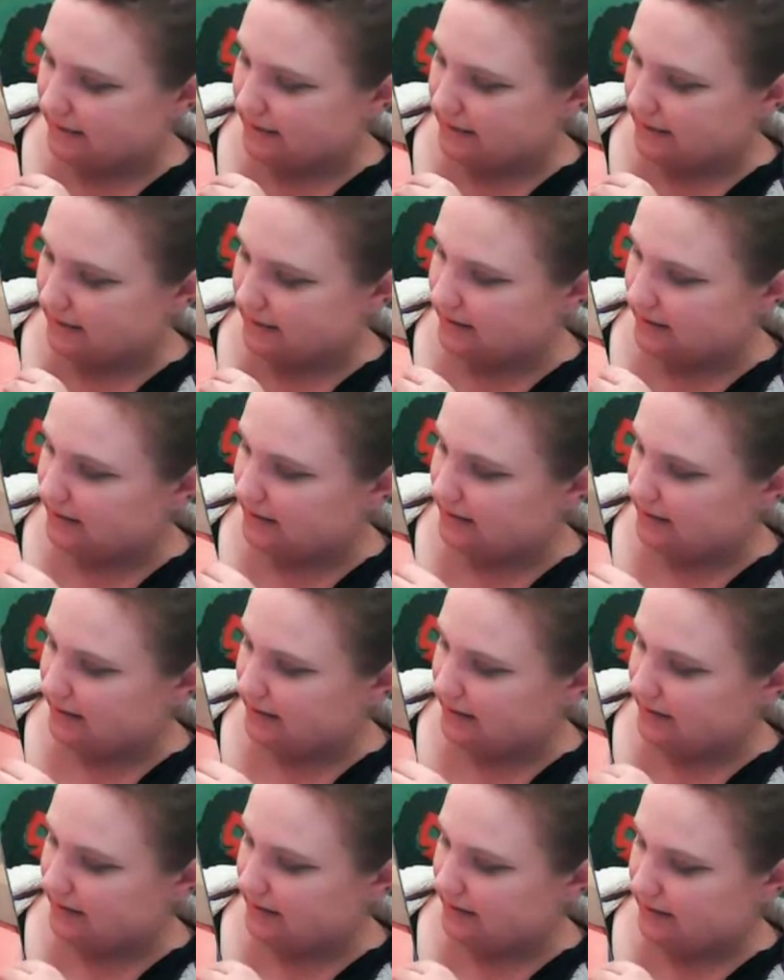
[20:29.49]

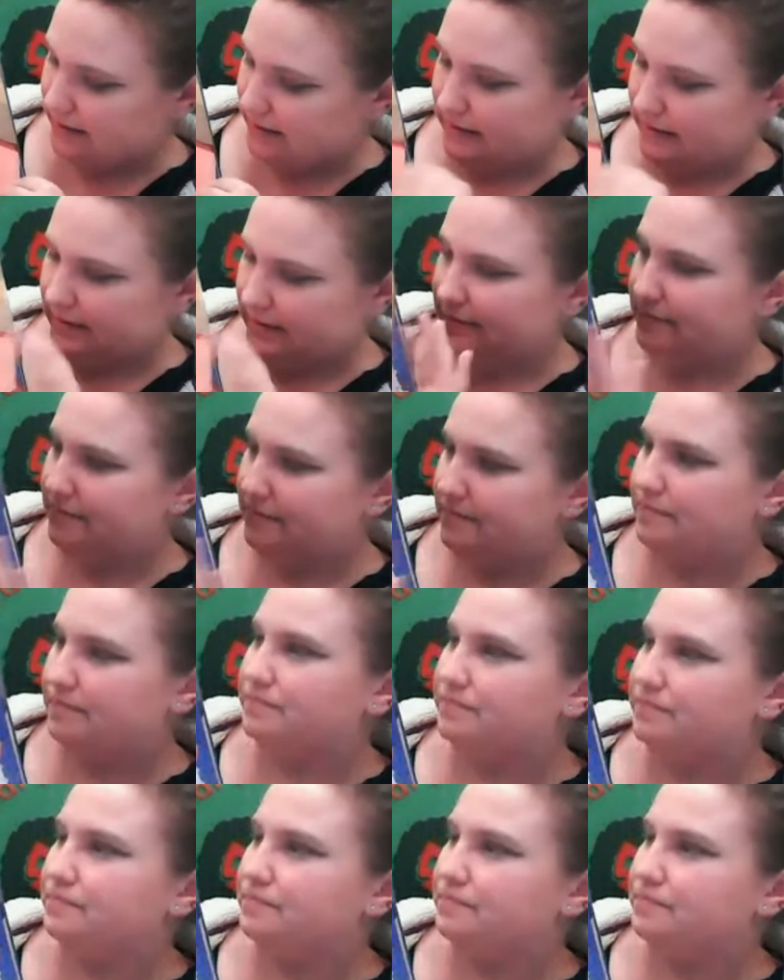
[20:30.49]
No one is speaking in this clip.